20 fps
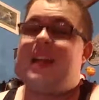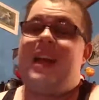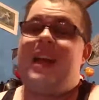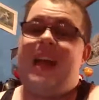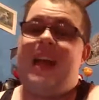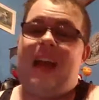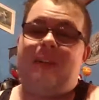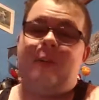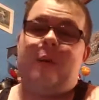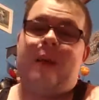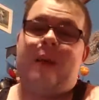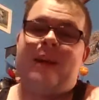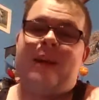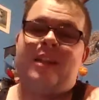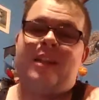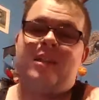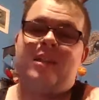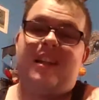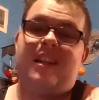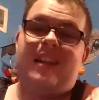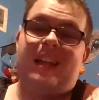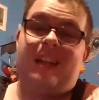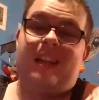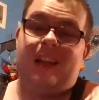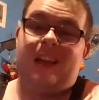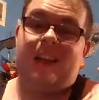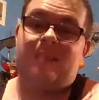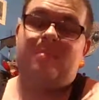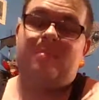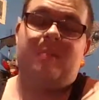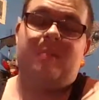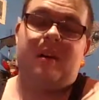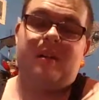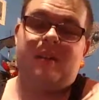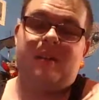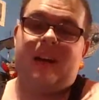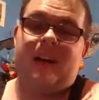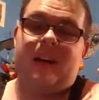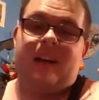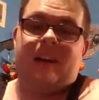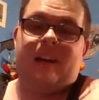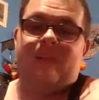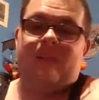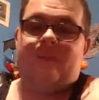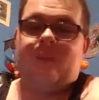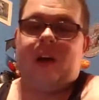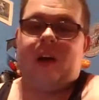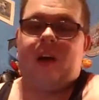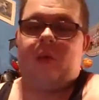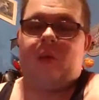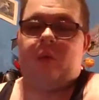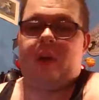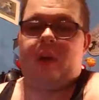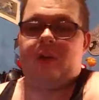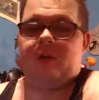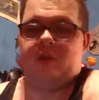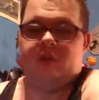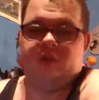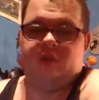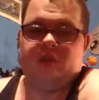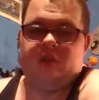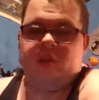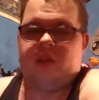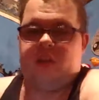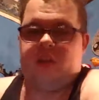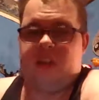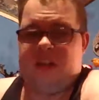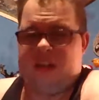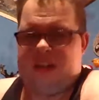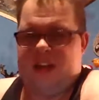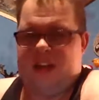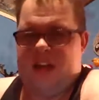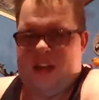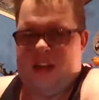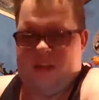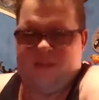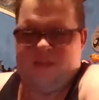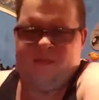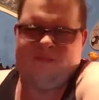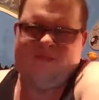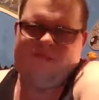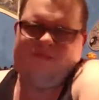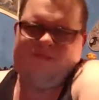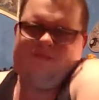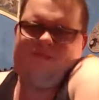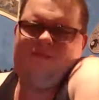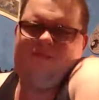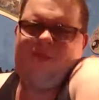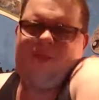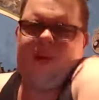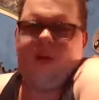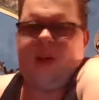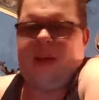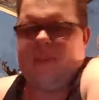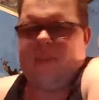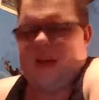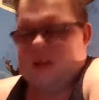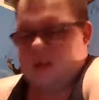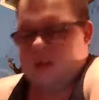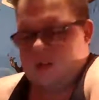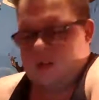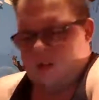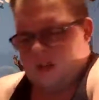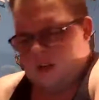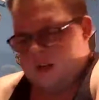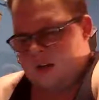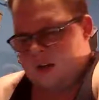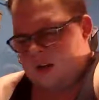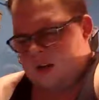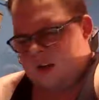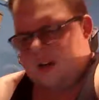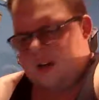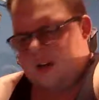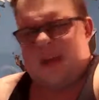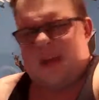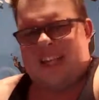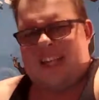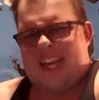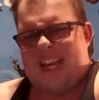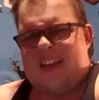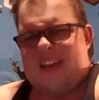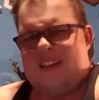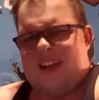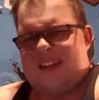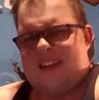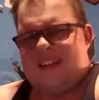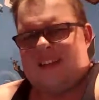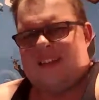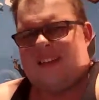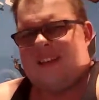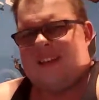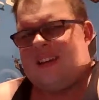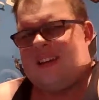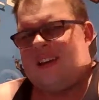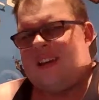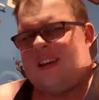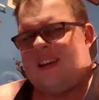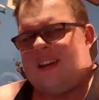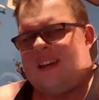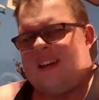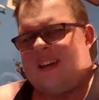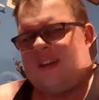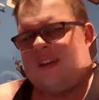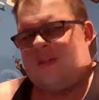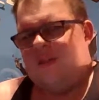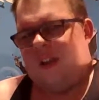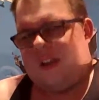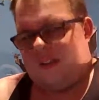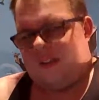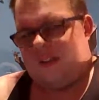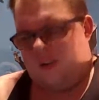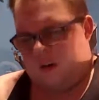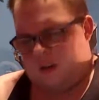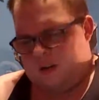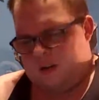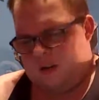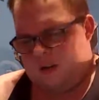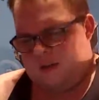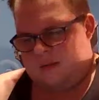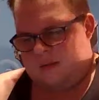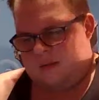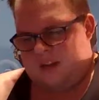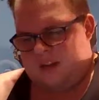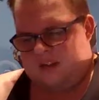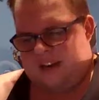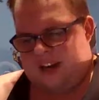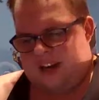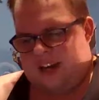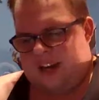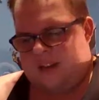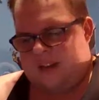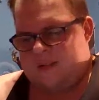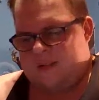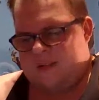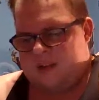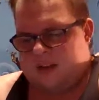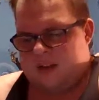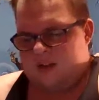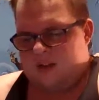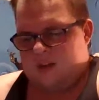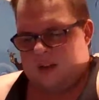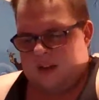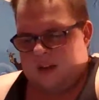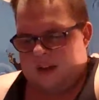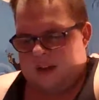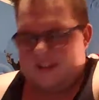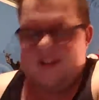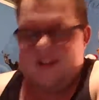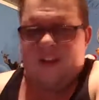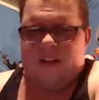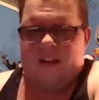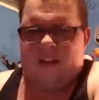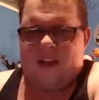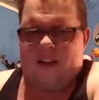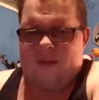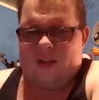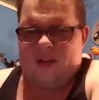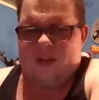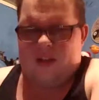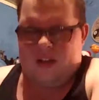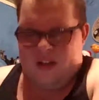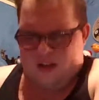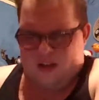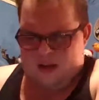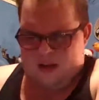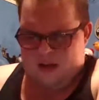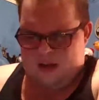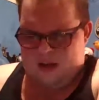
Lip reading: have a rematch next month at a Final Resolution 2008. Okay match, a good match. I gave it a 3 stars, 3.5 actually. I gave it a 7. It was good.